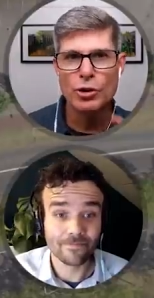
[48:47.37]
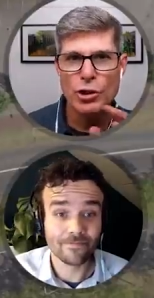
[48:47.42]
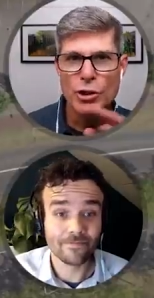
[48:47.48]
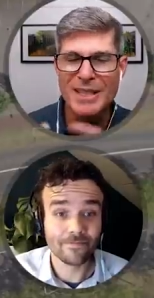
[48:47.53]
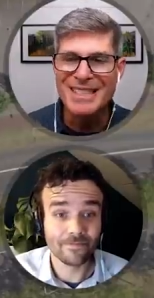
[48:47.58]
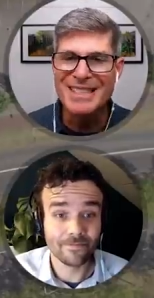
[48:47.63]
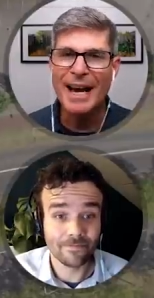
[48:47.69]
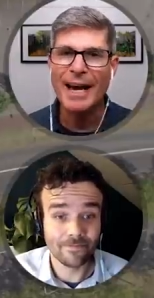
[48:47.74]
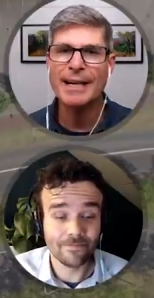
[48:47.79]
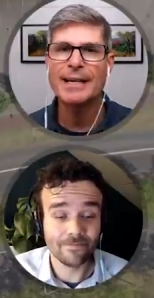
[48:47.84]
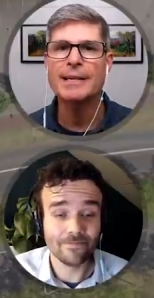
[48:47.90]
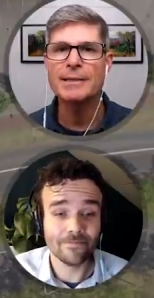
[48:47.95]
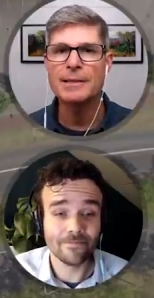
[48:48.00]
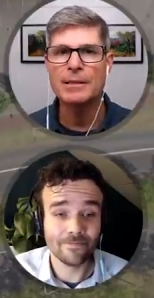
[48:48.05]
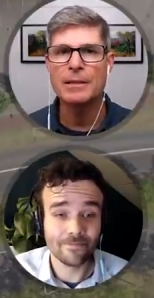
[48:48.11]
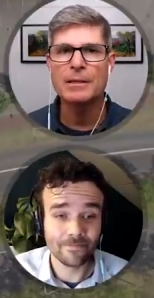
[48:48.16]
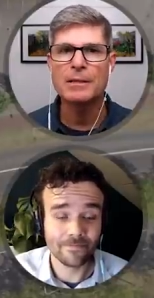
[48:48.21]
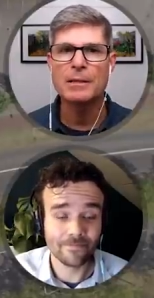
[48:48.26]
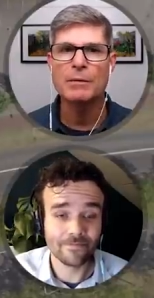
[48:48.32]
Speaker 1: designing hmm.
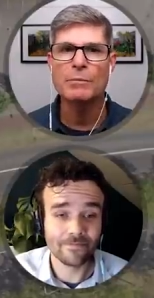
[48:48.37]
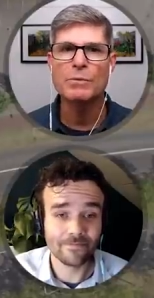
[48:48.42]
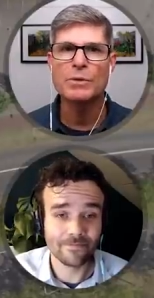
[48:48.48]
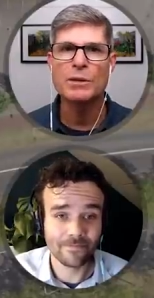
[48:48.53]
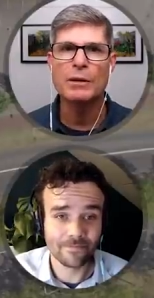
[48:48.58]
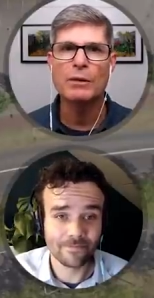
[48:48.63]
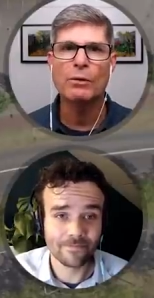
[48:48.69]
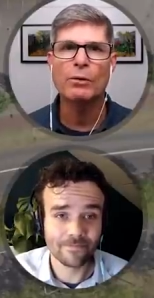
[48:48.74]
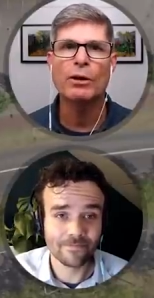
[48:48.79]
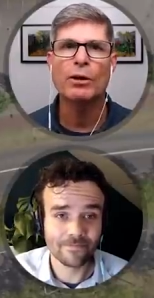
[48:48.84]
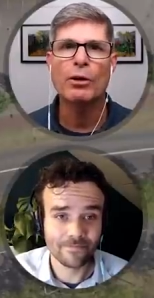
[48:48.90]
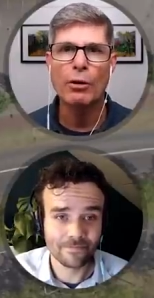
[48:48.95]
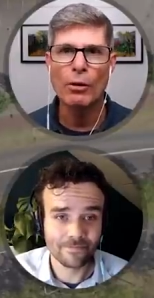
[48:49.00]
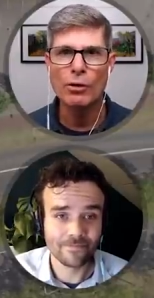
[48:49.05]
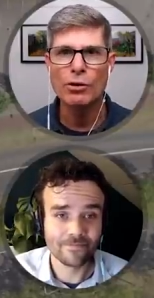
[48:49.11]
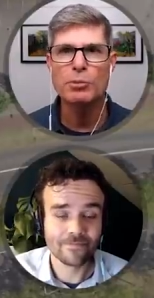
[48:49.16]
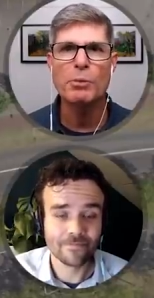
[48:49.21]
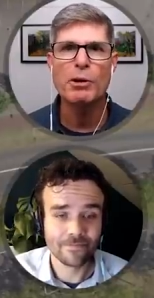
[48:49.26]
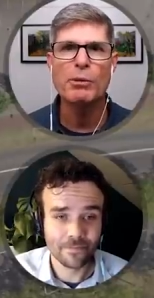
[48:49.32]
systems that
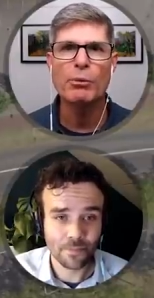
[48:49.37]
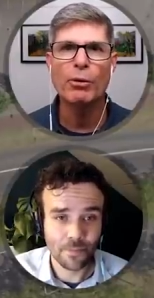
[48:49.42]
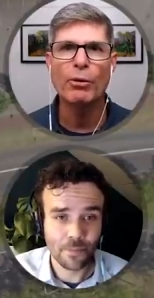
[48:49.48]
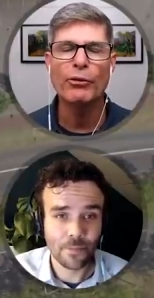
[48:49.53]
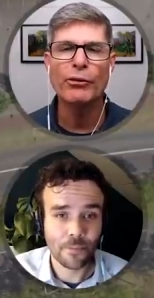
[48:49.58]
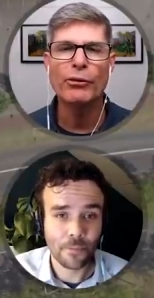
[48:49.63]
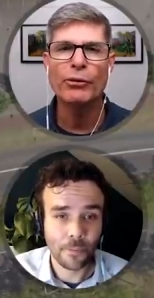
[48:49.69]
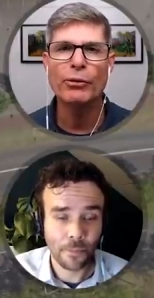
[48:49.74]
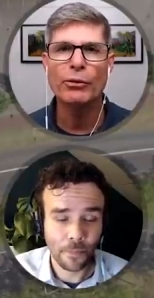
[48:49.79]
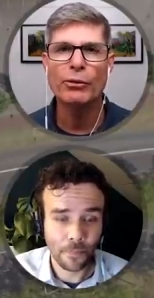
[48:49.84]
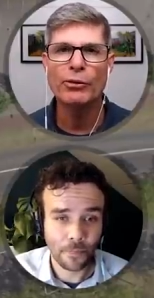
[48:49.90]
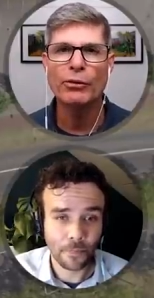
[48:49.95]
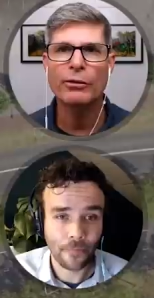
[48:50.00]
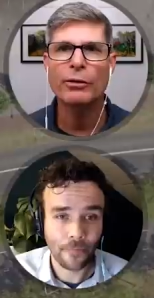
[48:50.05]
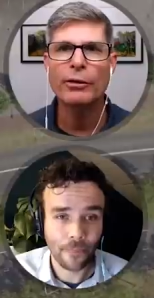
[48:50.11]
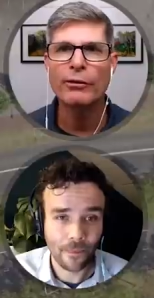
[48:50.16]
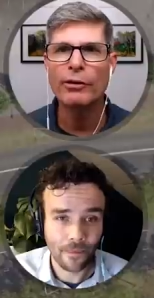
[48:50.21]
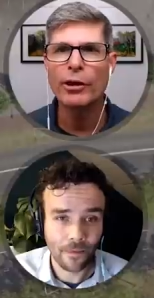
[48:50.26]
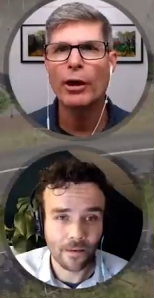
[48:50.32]
encourage people to to
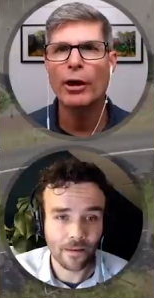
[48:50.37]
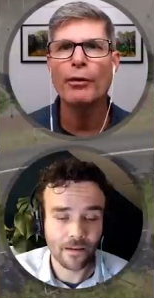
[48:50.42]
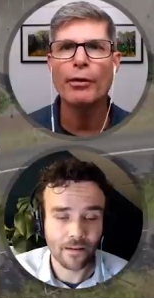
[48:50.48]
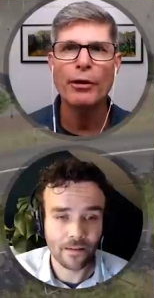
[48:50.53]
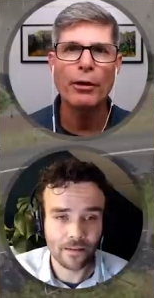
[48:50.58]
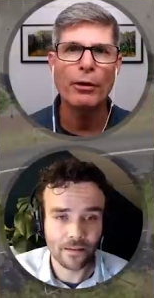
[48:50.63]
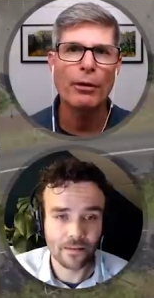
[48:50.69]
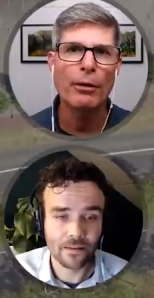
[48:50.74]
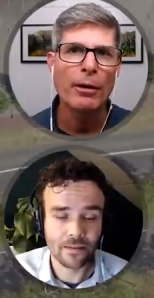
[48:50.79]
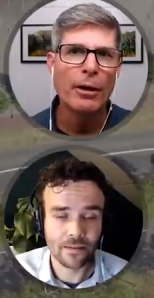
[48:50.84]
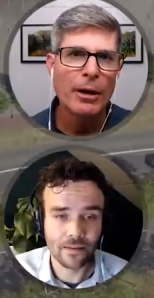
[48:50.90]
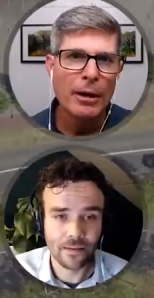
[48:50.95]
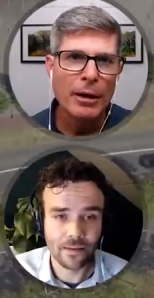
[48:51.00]
live a healthier